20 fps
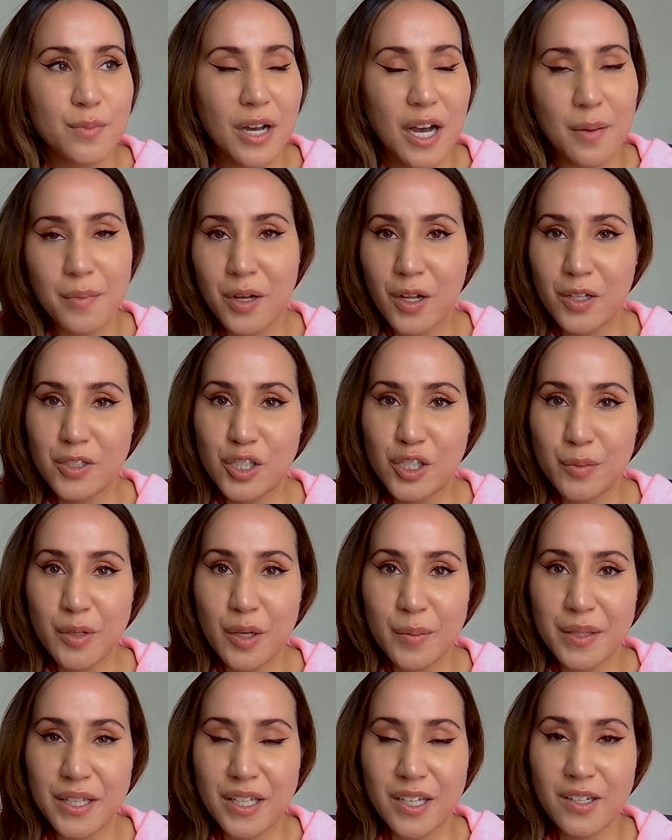pop culture
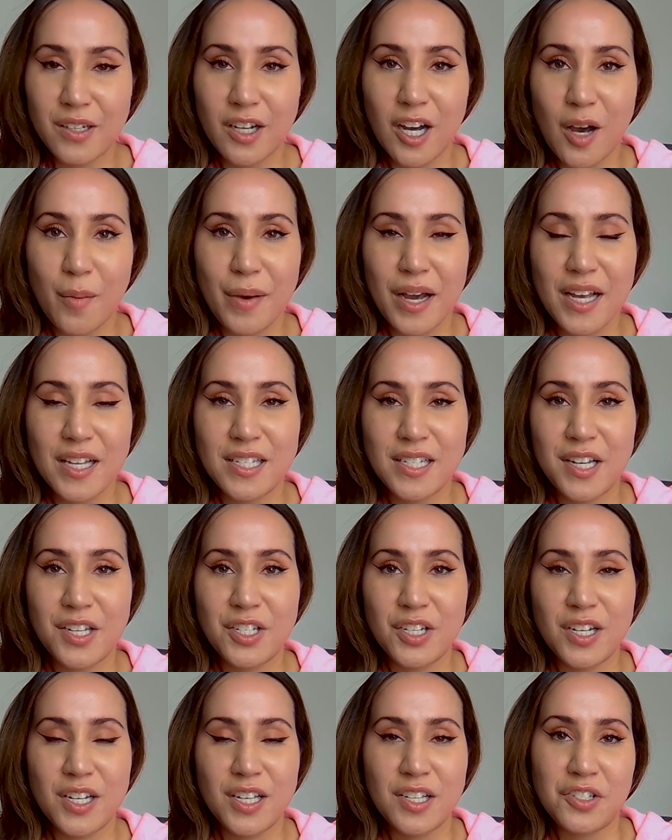moment that caught my
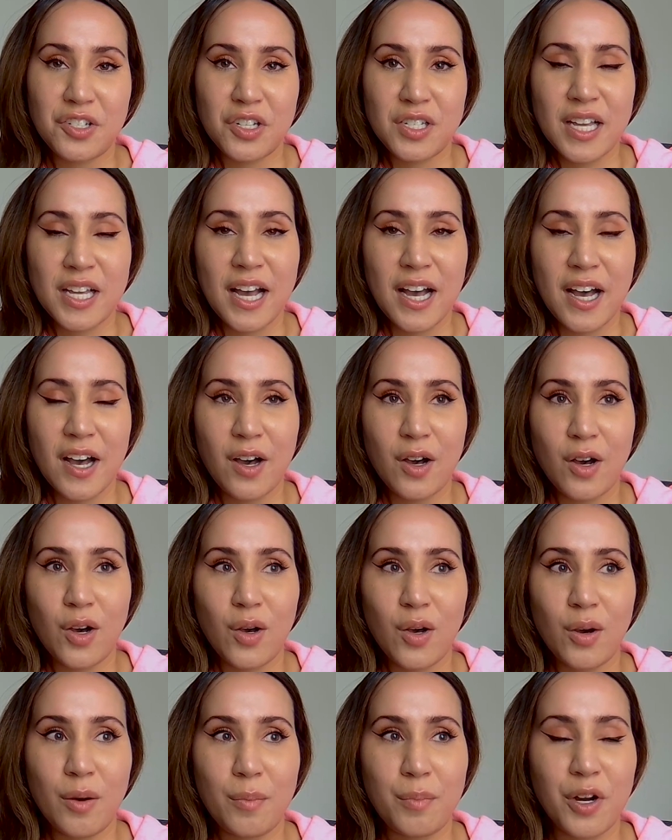attention is just
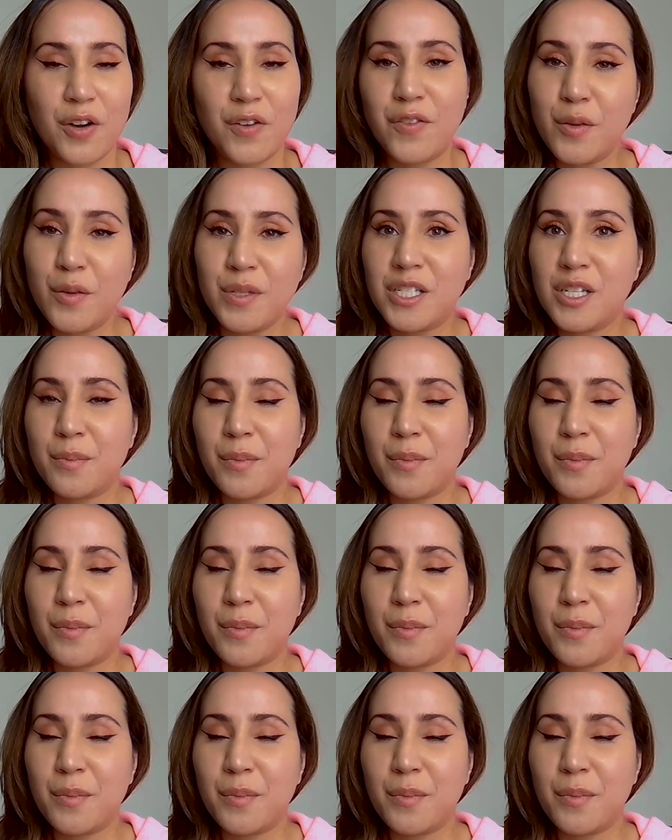how Parfums de